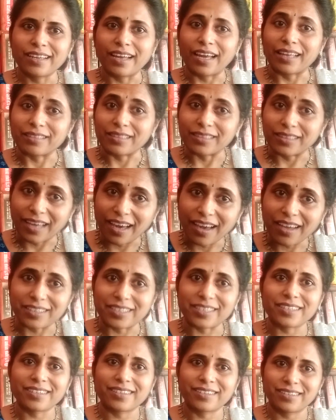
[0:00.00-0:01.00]
And
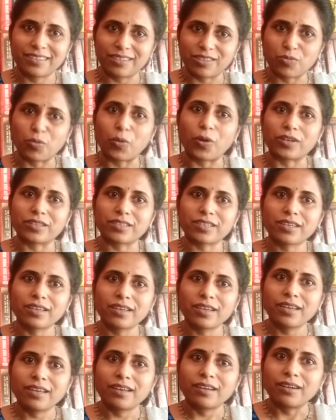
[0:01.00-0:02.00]
that is what
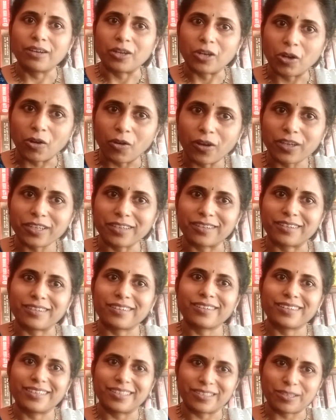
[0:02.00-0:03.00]
a
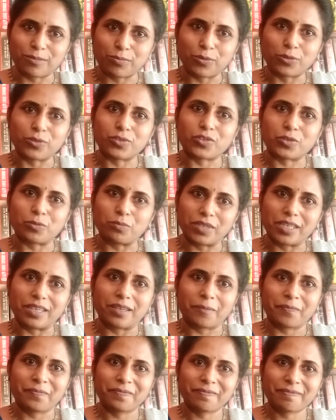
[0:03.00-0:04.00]
lawyer is supposed to
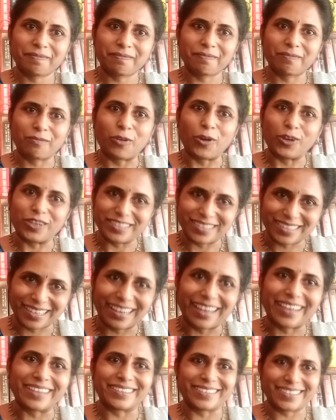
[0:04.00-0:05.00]
be for his
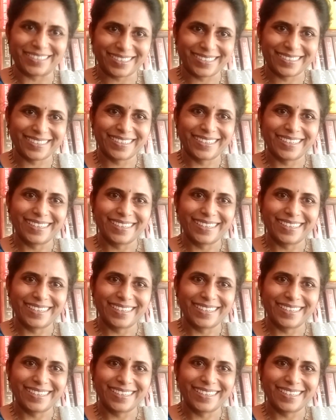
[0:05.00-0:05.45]
client.